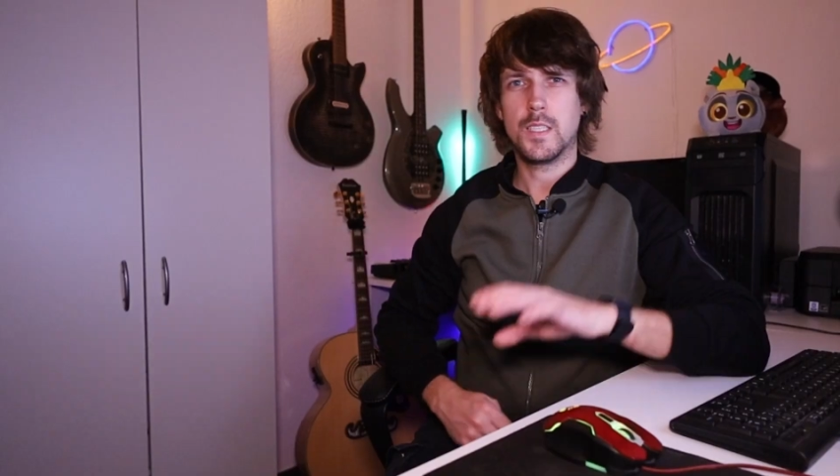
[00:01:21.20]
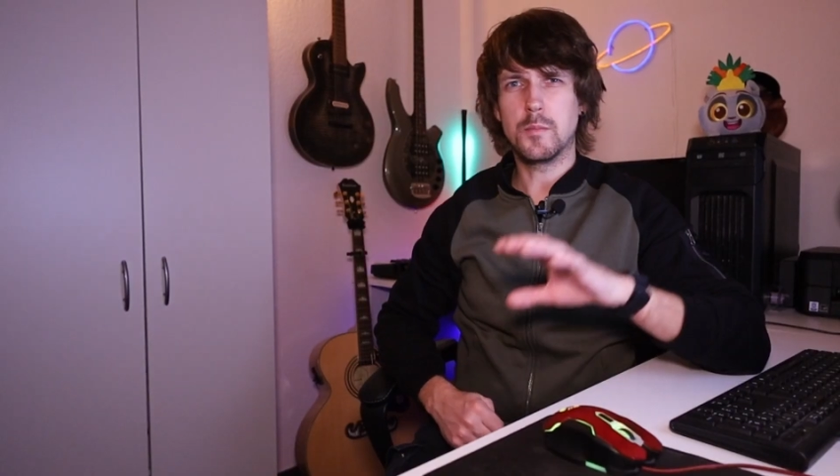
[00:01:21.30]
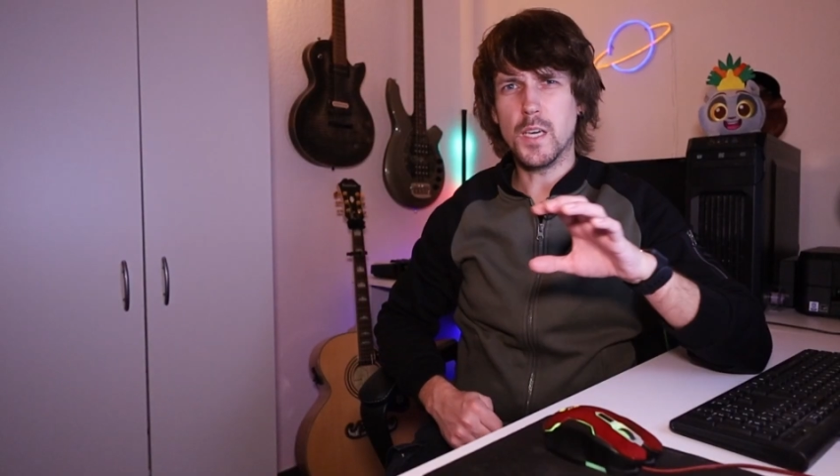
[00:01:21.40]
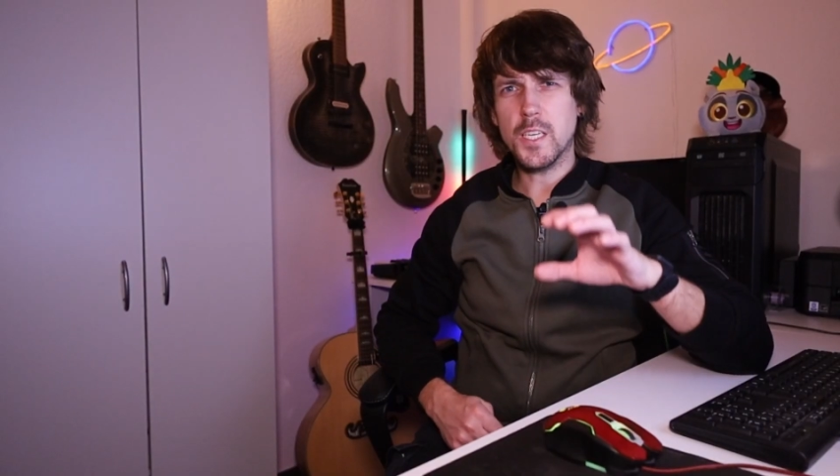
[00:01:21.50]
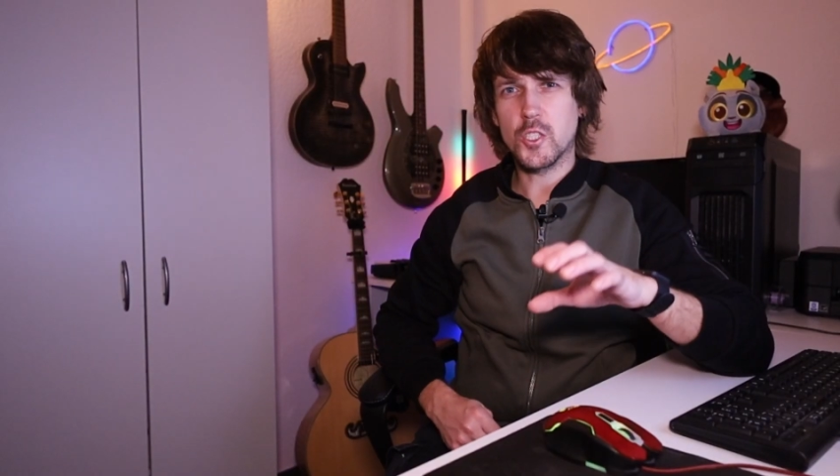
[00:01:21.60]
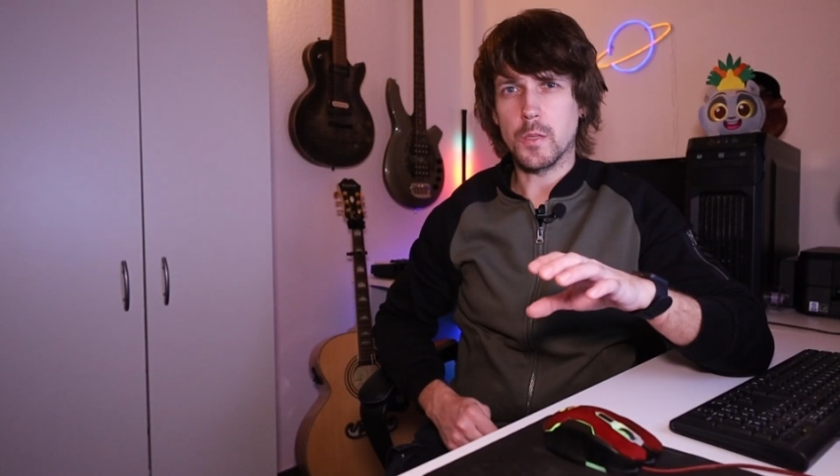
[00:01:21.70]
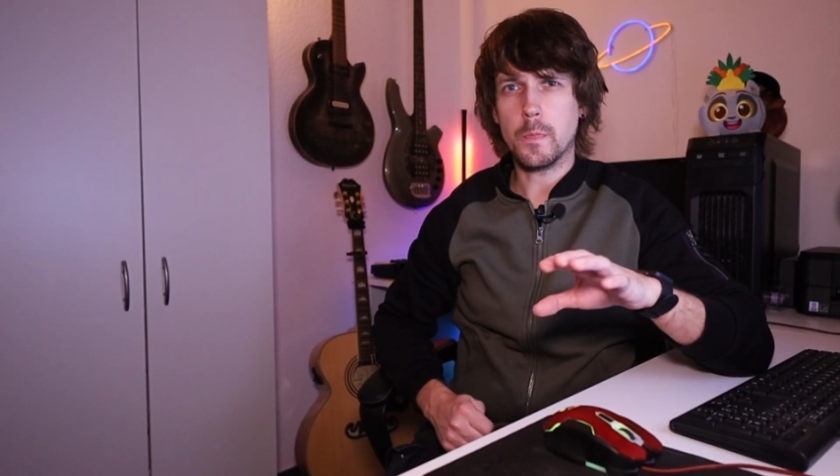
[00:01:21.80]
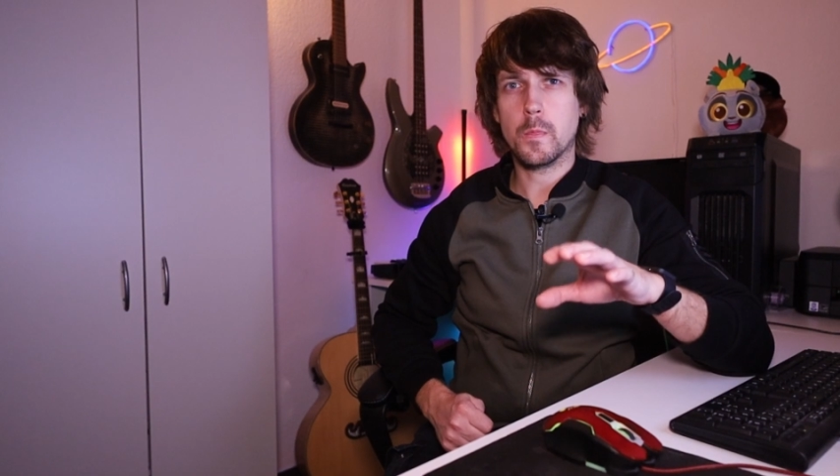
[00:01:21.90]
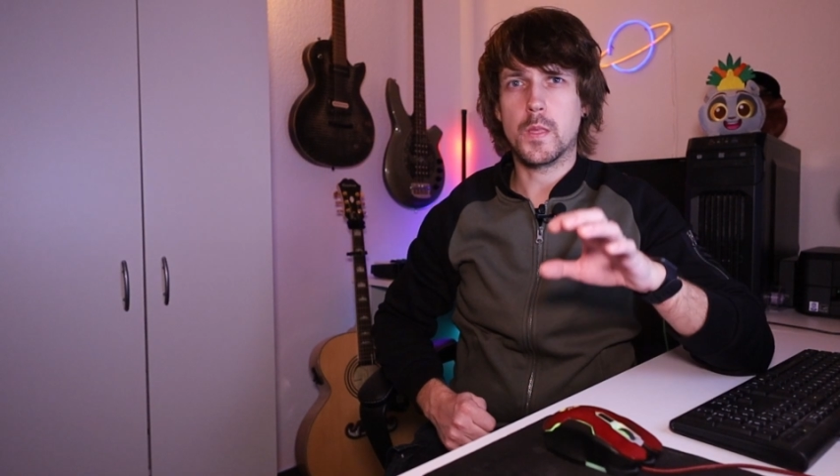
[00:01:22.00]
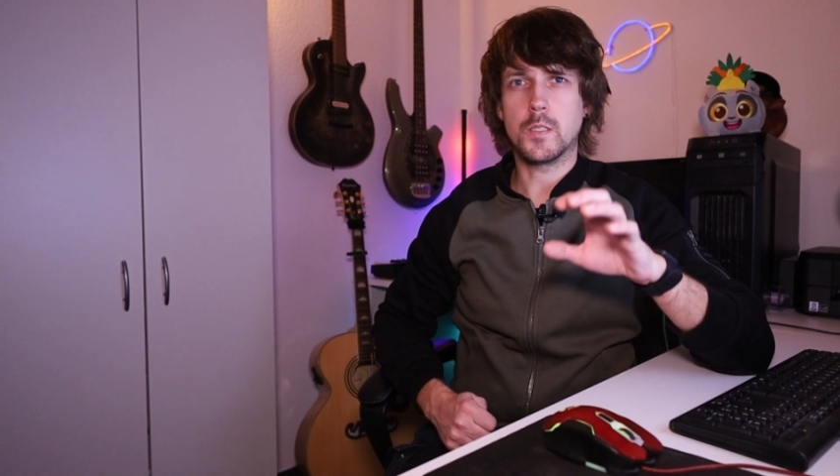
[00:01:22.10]

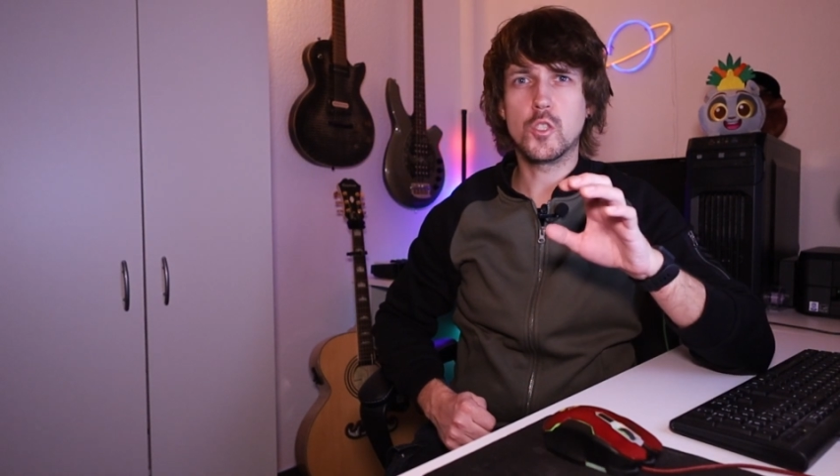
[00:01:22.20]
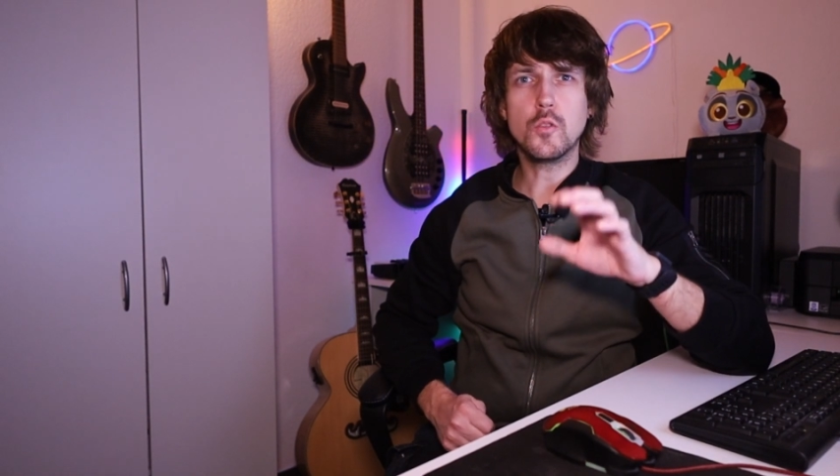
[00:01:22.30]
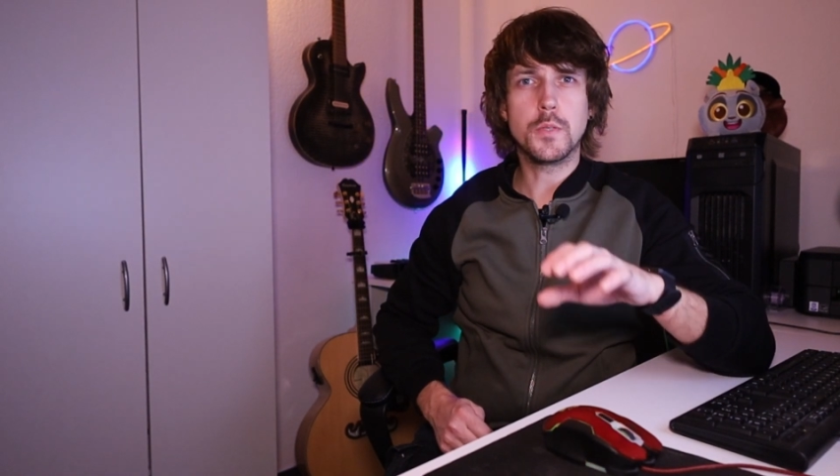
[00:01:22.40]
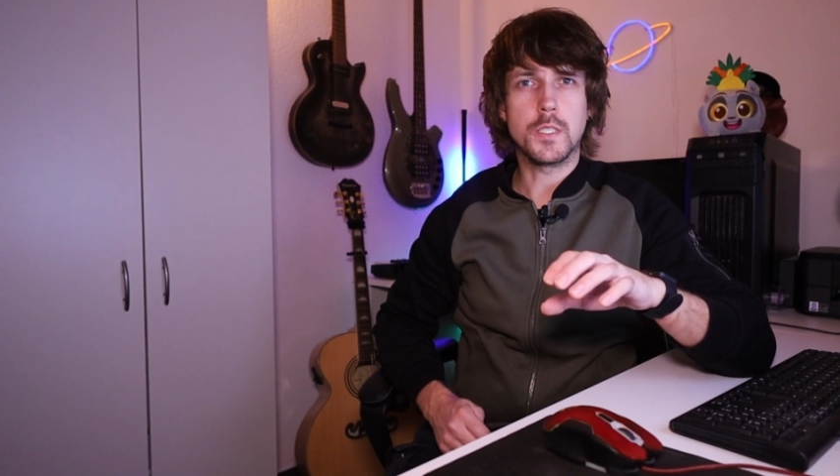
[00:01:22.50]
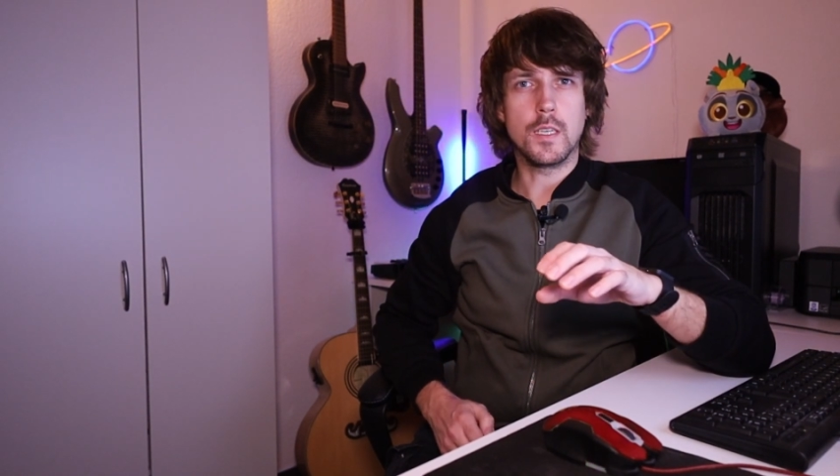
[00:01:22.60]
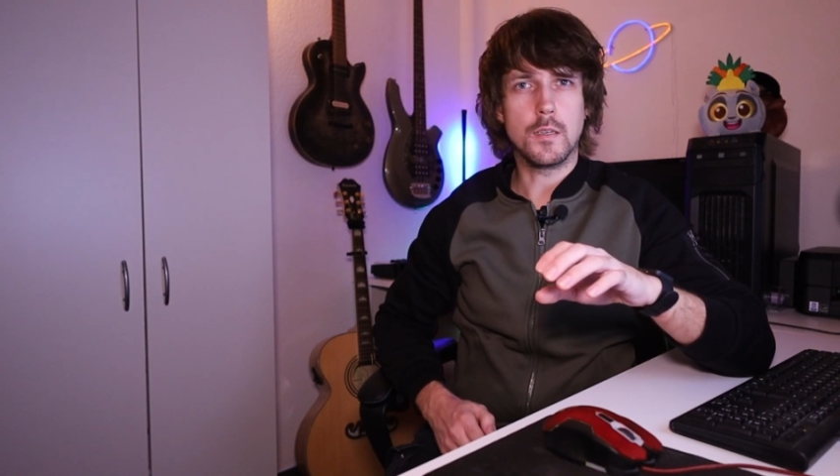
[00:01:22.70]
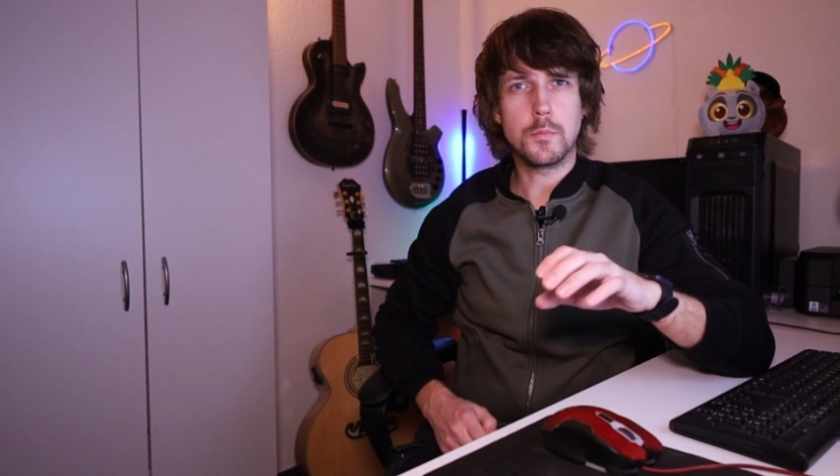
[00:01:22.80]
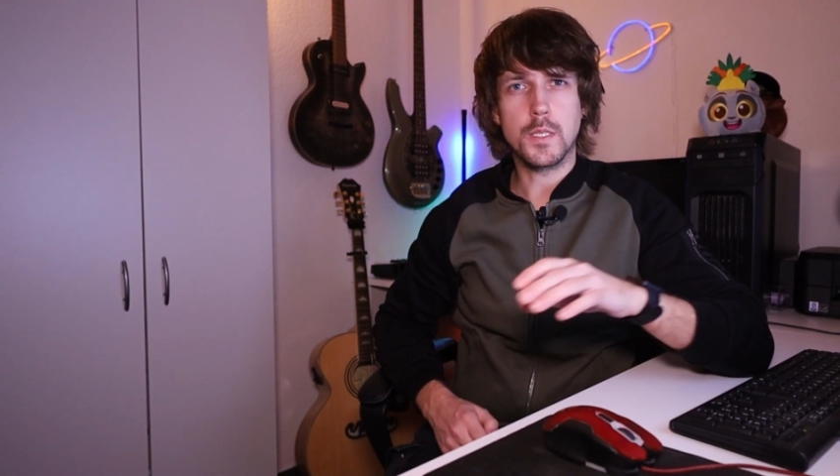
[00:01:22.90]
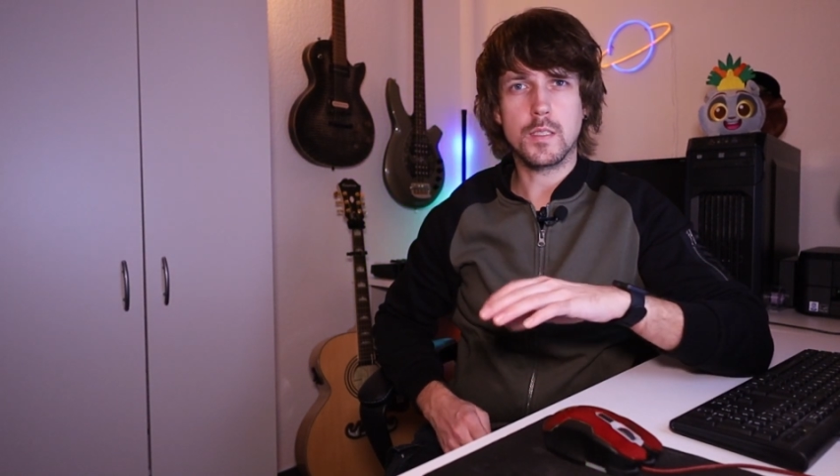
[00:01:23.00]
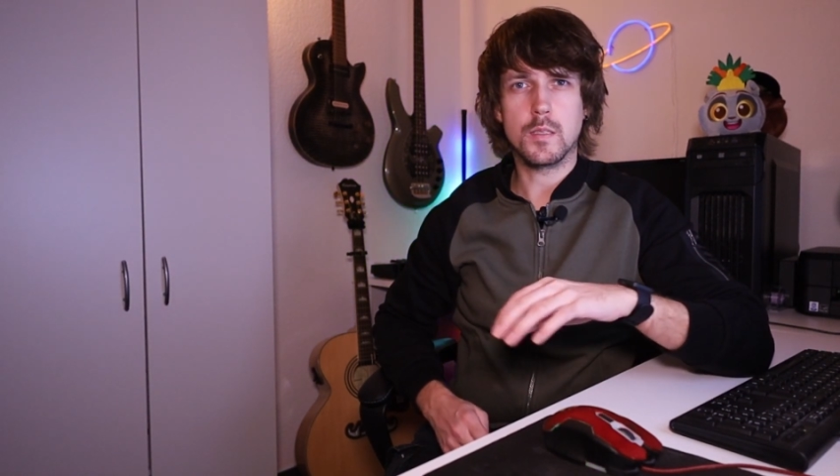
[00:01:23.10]
Imagine that Jupiter
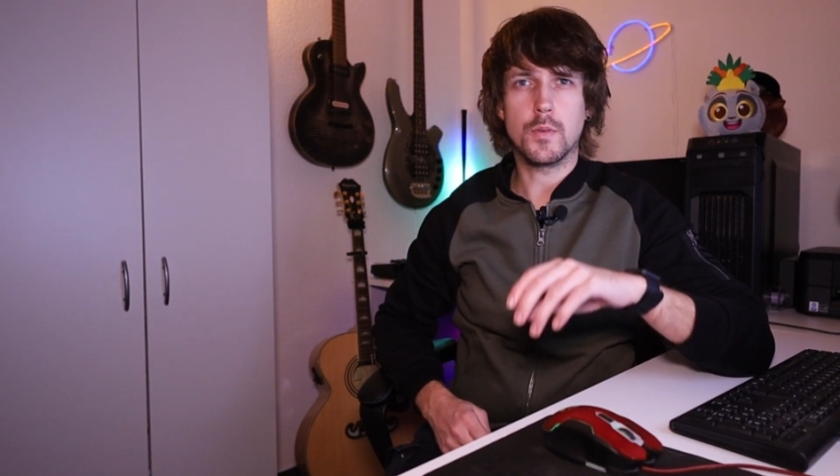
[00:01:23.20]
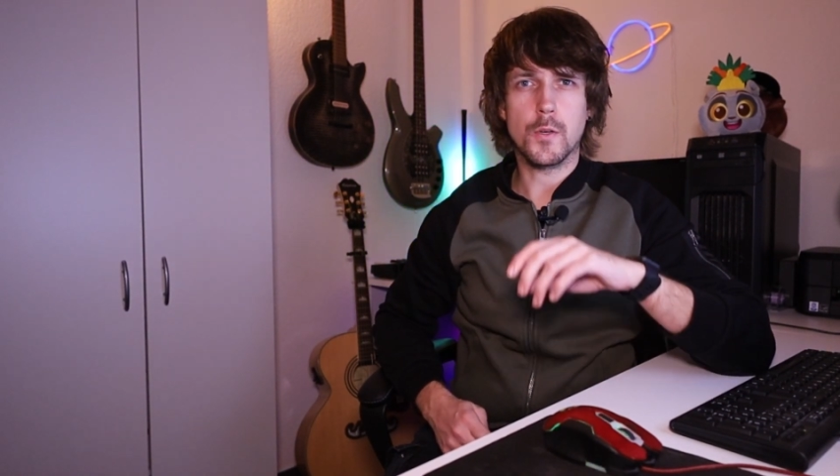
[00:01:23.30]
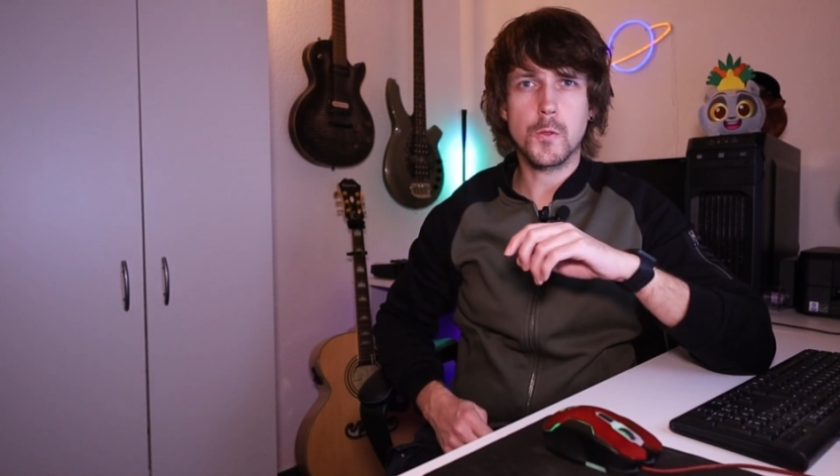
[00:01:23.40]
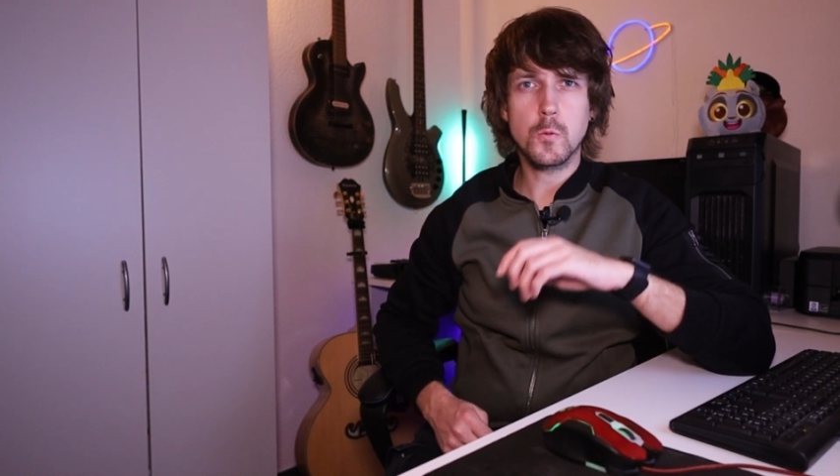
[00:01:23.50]
appears about